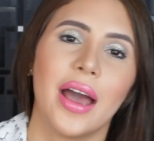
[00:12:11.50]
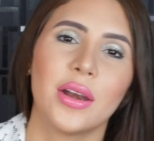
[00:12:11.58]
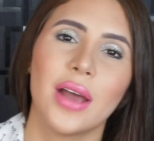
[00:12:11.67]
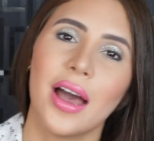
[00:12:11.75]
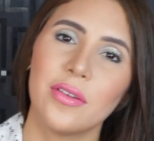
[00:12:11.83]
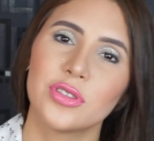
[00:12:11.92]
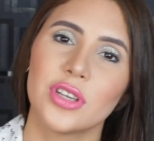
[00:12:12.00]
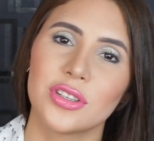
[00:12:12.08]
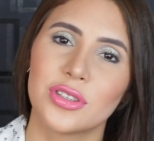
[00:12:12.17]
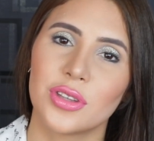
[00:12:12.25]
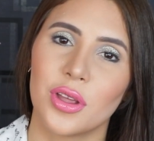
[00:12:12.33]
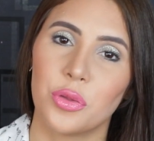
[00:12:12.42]
I have
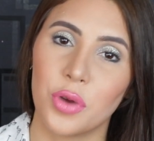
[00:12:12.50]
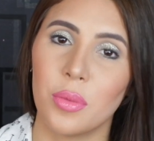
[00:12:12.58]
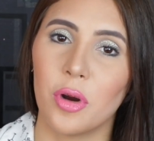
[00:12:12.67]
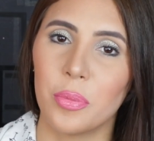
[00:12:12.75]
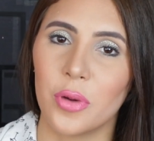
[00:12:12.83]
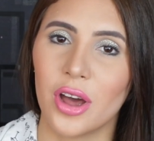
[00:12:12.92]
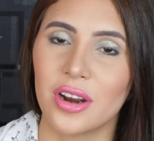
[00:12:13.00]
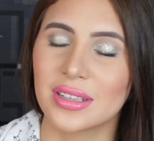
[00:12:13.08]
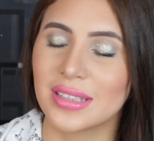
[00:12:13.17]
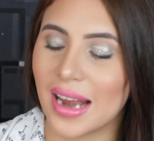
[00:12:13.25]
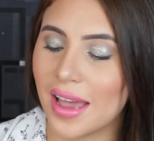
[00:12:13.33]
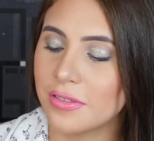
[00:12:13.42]
just three more
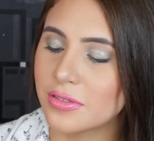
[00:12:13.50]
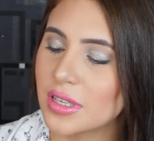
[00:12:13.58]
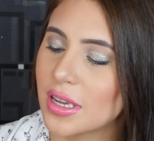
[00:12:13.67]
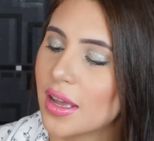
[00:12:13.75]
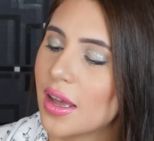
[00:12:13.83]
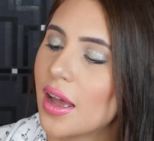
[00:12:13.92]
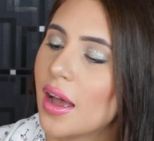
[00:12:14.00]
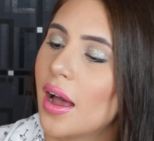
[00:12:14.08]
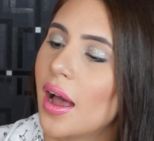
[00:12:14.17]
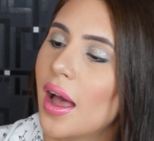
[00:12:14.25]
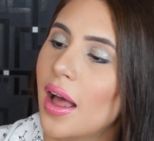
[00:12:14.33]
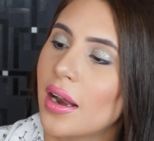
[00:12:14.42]
products left,
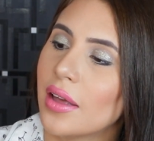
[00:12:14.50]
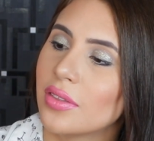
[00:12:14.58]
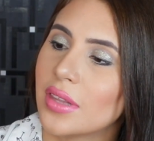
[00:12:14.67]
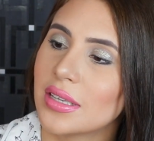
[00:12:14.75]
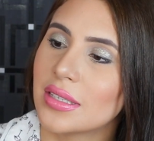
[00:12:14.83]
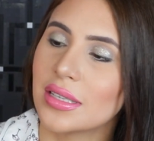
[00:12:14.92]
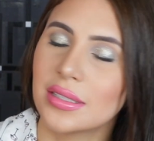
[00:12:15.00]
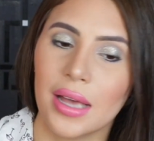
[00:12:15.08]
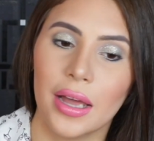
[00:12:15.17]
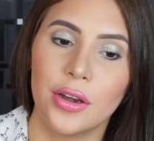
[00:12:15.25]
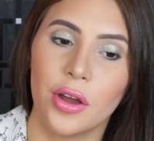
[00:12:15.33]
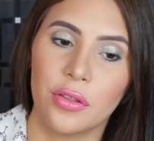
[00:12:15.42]
and this is
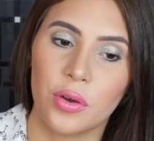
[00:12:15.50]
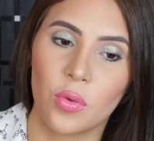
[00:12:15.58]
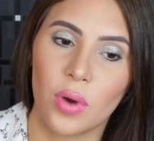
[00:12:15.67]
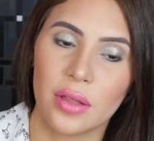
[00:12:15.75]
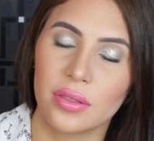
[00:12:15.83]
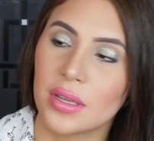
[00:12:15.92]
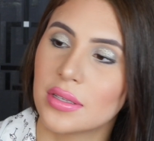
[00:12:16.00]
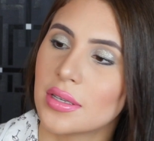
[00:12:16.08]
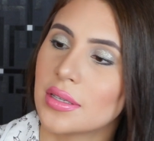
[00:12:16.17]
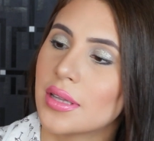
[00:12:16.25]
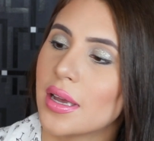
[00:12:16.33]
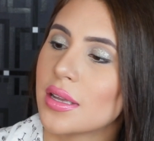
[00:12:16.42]
another one. This
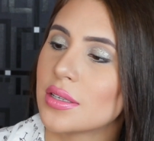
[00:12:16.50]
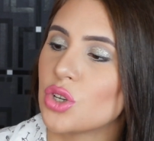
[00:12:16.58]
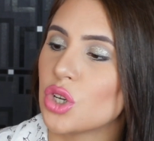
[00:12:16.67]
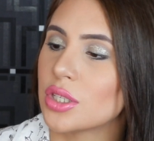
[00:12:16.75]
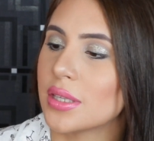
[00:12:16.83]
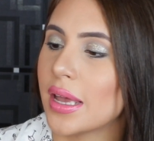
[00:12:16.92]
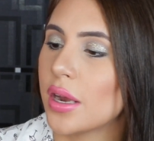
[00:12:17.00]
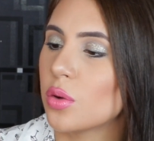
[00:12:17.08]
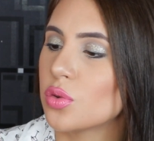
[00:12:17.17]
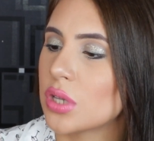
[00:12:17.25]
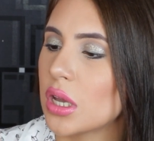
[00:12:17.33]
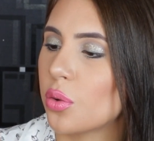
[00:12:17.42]
is the
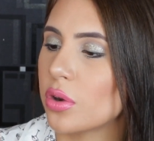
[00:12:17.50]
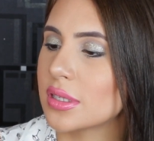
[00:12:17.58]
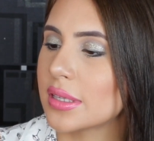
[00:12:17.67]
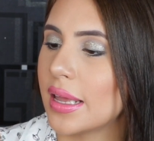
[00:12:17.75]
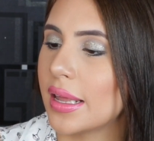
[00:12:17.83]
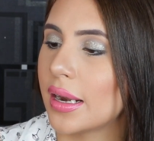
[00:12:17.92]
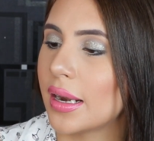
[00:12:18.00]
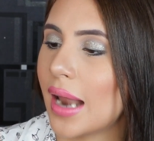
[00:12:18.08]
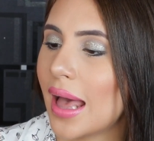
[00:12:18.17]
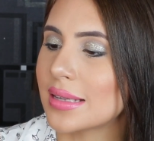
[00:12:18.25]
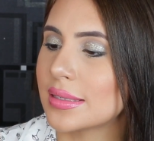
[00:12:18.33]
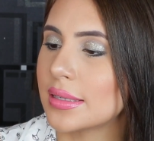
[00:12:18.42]
Shiseido Synchro Skin
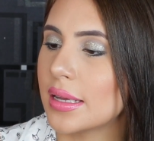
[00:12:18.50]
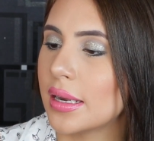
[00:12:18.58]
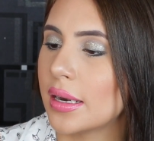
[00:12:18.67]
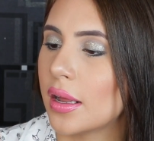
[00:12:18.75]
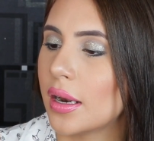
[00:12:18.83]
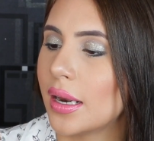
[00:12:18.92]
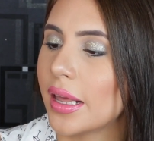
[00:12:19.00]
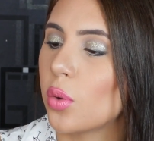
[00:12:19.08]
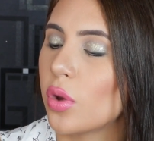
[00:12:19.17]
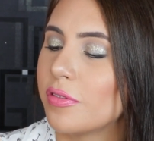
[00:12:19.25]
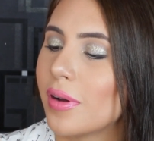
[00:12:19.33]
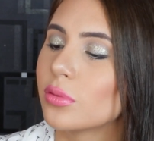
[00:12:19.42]
Lasting
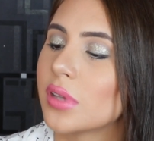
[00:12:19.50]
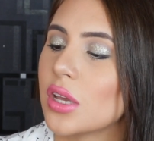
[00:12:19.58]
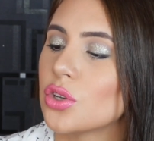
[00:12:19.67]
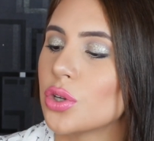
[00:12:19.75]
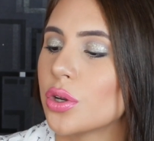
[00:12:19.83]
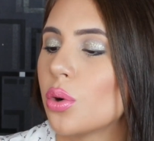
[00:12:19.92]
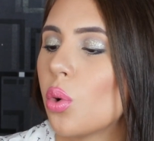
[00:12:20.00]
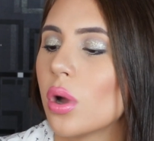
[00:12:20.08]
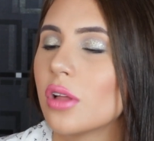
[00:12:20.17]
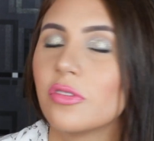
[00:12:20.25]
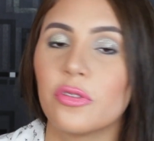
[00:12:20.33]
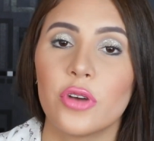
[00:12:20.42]
Liquid Foundation
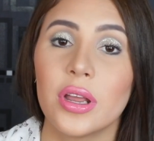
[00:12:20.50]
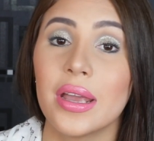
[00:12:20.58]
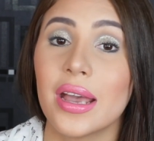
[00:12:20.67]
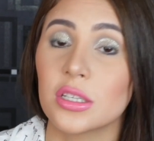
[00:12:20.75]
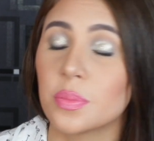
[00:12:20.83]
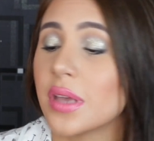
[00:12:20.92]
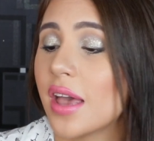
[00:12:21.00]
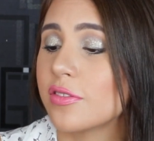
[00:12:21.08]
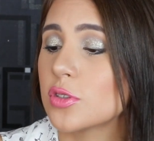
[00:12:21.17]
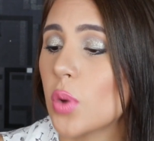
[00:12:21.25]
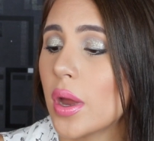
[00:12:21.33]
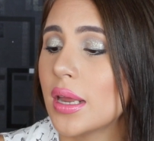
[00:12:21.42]
Oil-Free
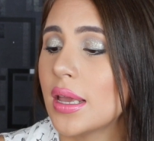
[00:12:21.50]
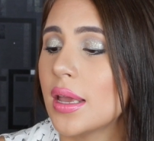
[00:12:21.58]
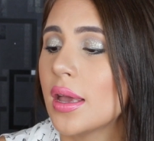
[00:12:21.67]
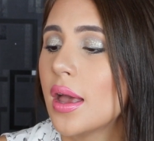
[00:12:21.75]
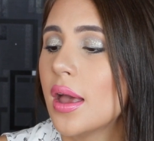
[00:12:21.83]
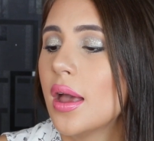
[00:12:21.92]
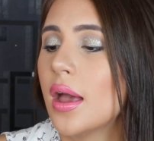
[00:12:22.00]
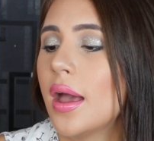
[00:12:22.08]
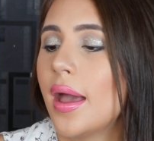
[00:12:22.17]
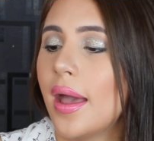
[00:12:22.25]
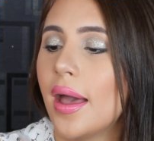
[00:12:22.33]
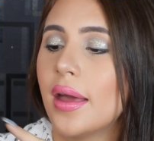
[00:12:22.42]
SPF 20.
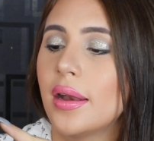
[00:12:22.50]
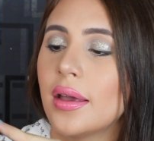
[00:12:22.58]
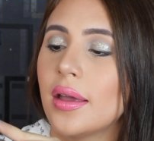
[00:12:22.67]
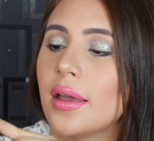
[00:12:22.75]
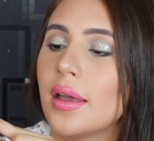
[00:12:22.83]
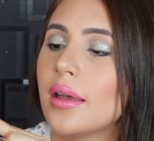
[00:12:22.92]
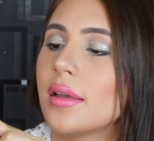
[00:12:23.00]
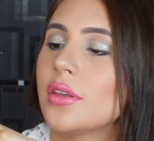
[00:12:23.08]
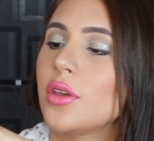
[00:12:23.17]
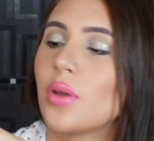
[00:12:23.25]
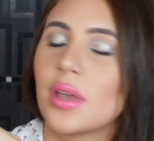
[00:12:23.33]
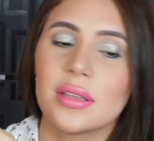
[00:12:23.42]
And
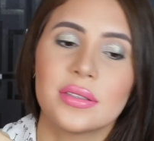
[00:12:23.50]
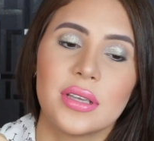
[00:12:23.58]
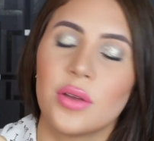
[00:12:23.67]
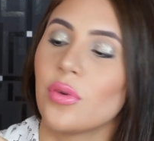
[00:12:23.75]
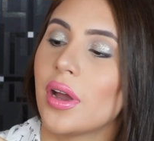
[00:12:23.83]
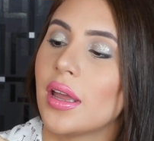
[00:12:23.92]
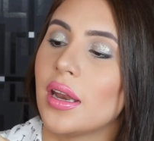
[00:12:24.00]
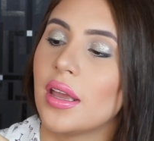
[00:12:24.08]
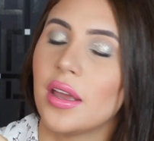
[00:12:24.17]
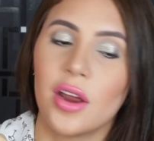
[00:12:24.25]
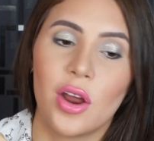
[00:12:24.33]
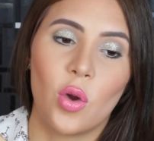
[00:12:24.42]
you can see right
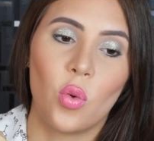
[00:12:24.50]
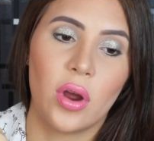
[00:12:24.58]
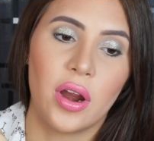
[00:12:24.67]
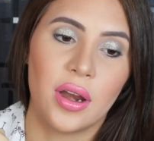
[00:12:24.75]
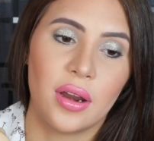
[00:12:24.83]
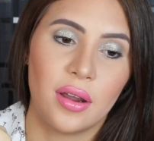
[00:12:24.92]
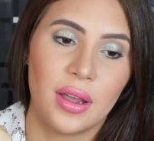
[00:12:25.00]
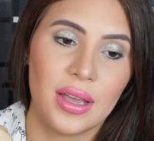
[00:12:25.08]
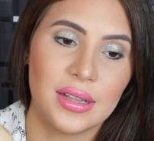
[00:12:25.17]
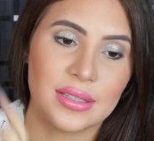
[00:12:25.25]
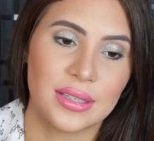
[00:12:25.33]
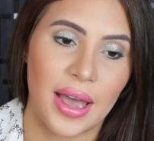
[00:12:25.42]
here where
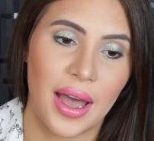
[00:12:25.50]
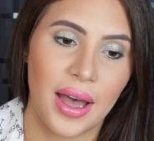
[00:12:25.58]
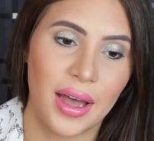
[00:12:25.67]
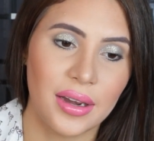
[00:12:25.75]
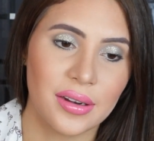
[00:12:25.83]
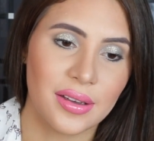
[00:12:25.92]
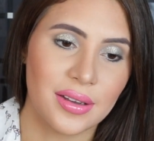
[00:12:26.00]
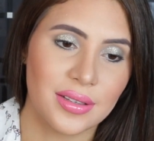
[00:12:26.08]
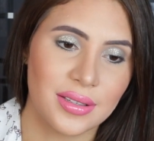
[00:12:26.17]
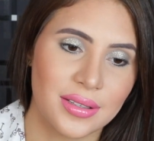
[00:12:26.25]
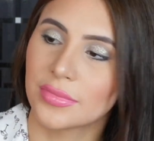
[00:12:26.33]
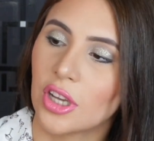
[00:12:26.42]
it's at,
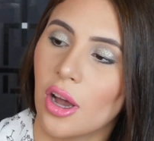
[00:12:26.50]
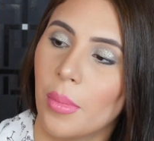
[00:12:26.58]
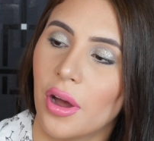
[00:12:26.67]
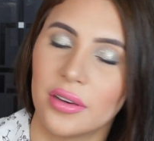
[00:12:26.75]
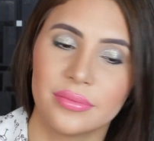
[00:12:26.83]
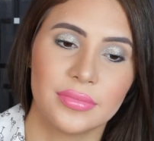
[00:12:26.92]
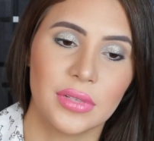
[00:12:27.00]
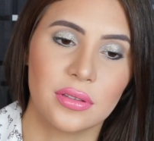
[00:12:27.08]
because come on,